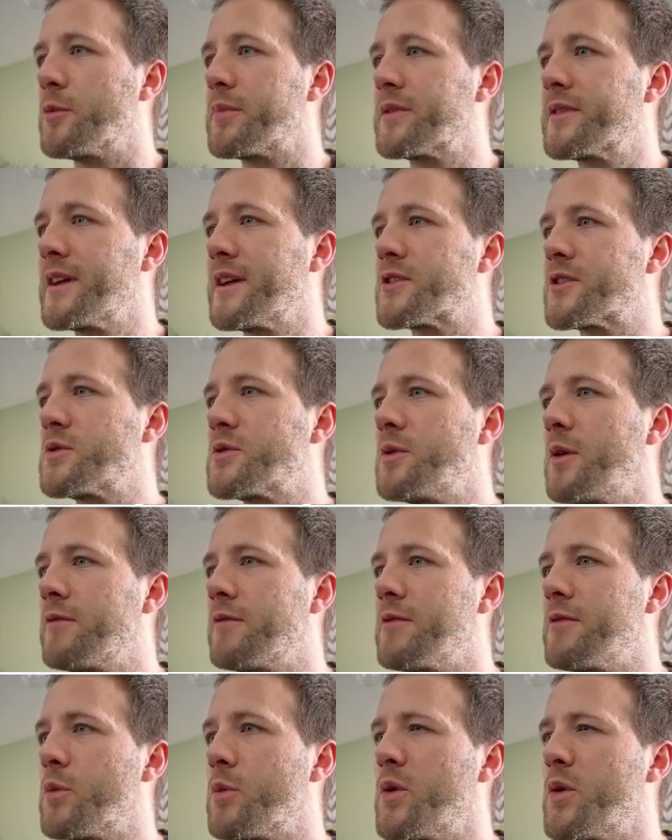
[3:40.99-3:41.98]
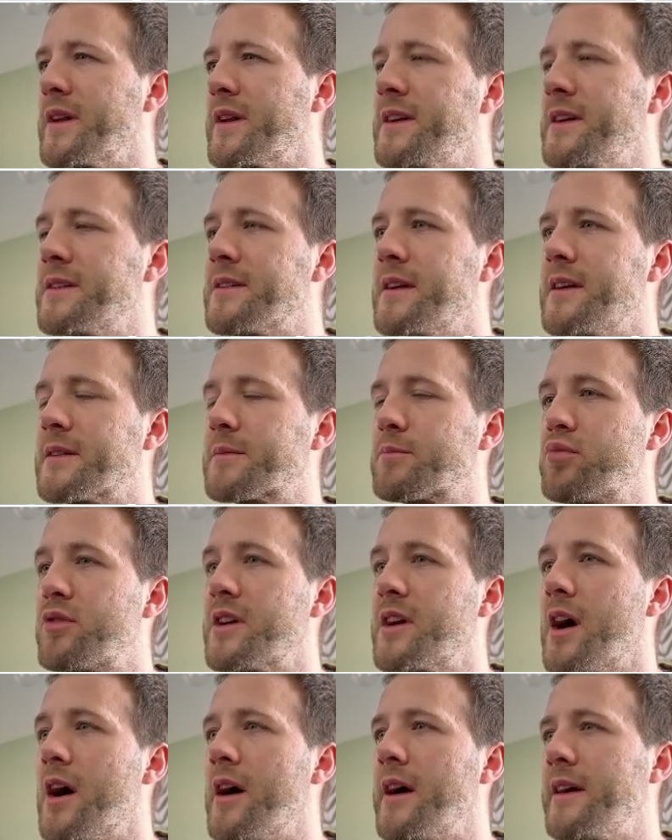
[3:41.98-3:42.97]
potential of reward is pretty
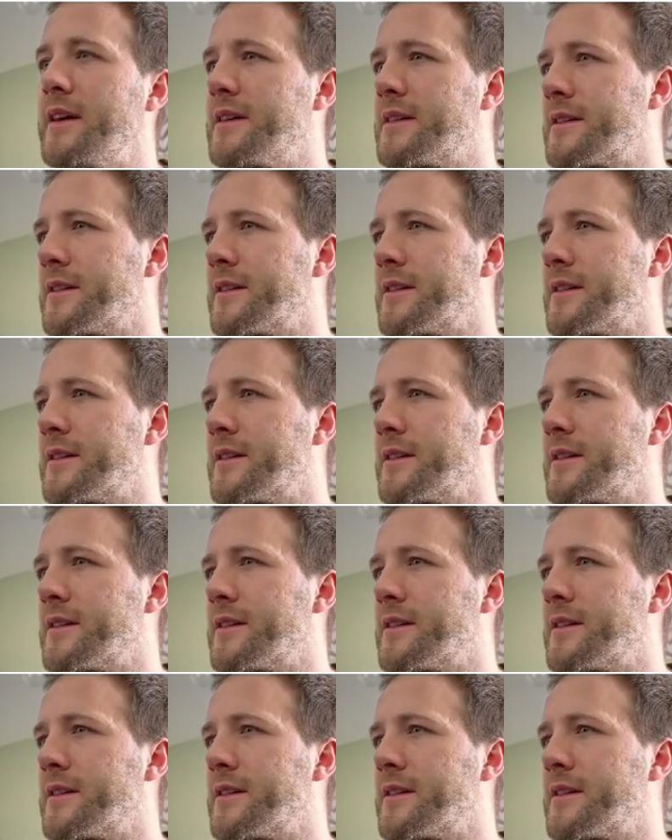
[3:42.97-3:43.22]
high,